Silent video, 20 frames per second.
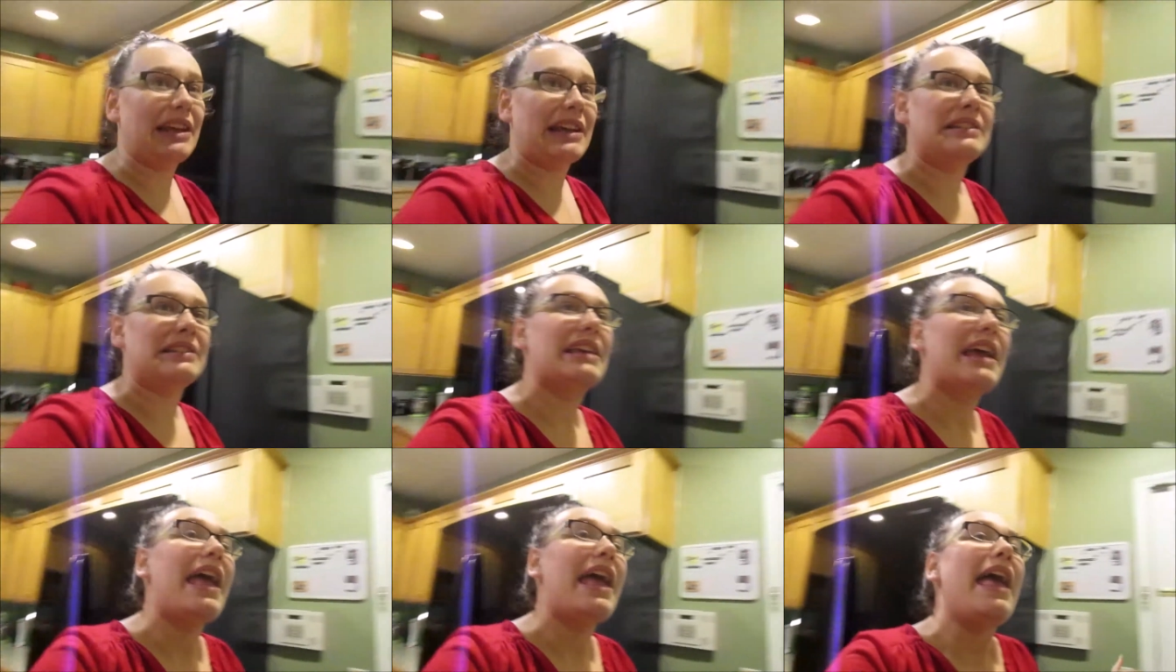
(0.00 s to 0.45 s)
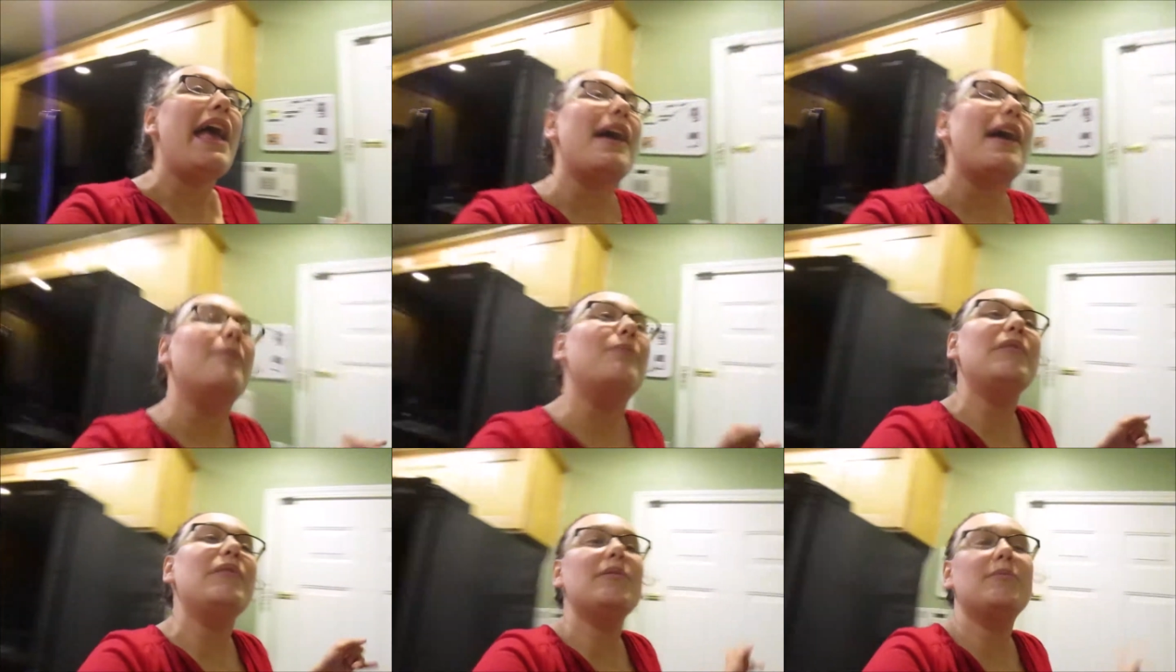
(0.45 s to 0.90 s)
night,
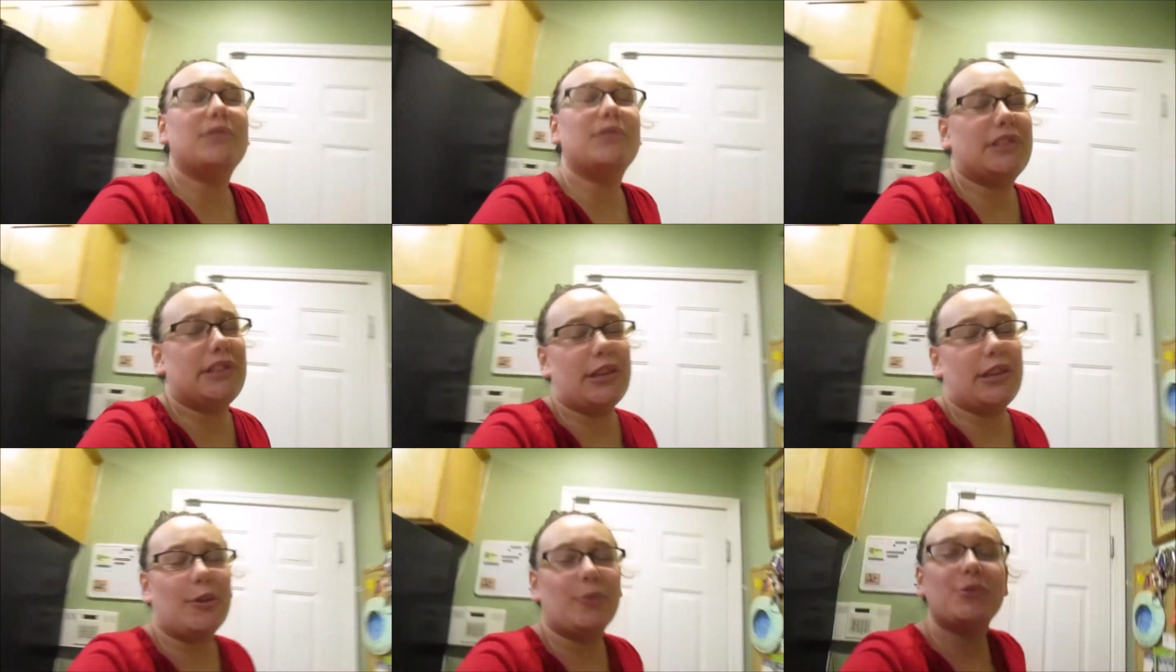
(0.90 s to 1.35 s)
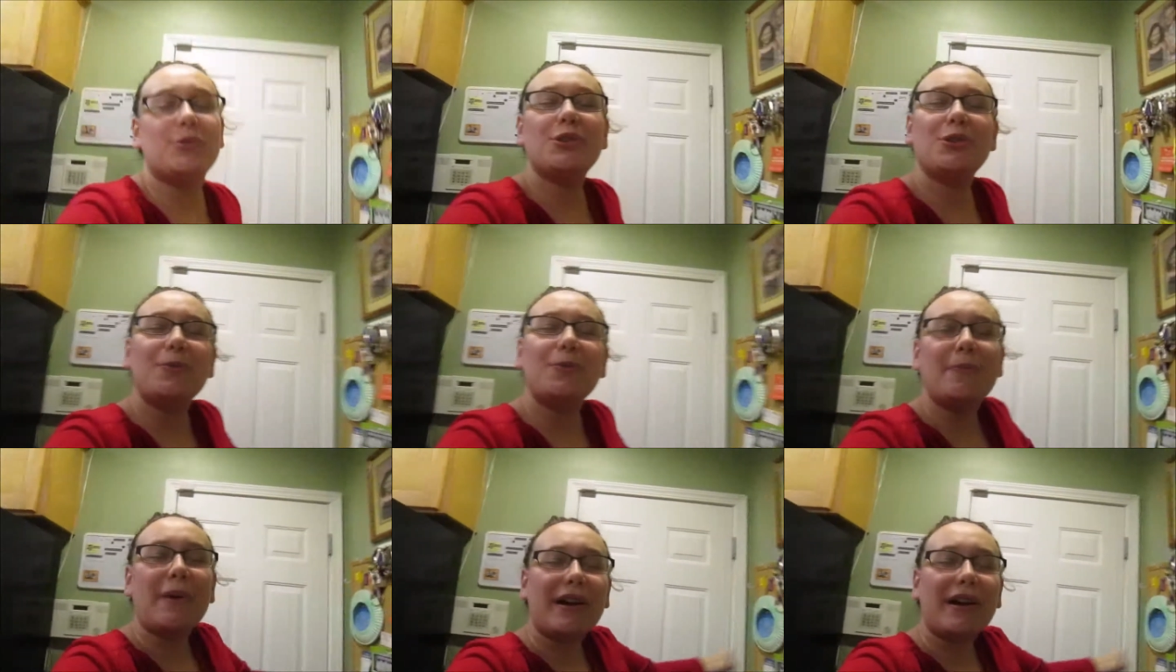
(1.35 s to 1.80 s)
and we will see you
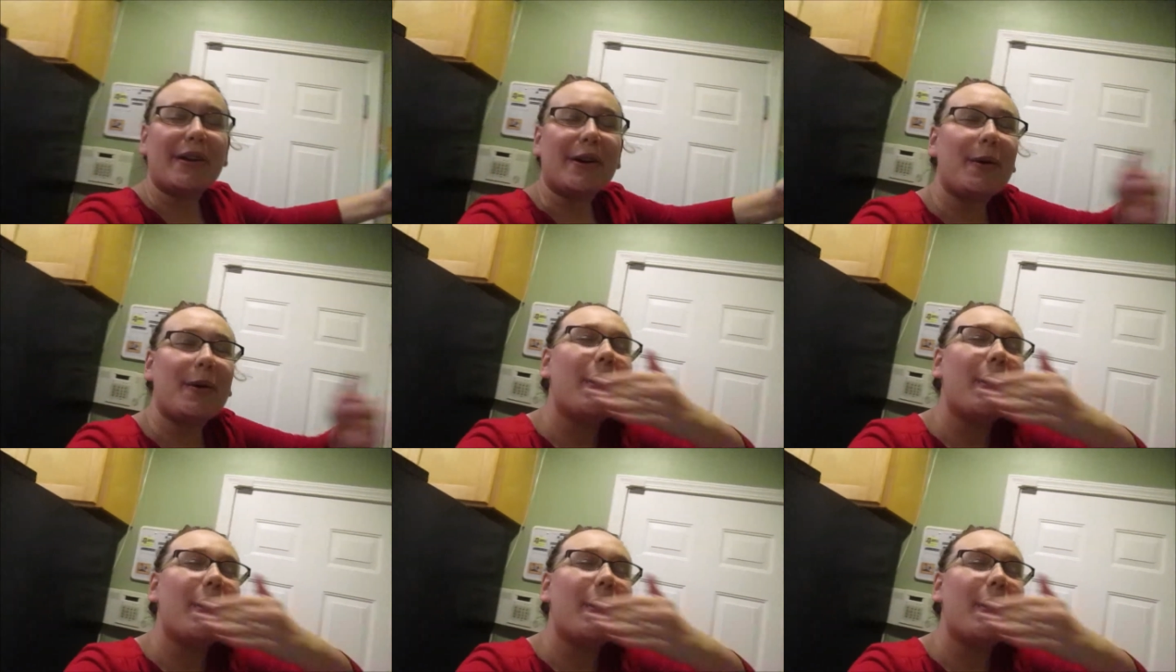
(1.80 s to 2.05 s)
tomorrow.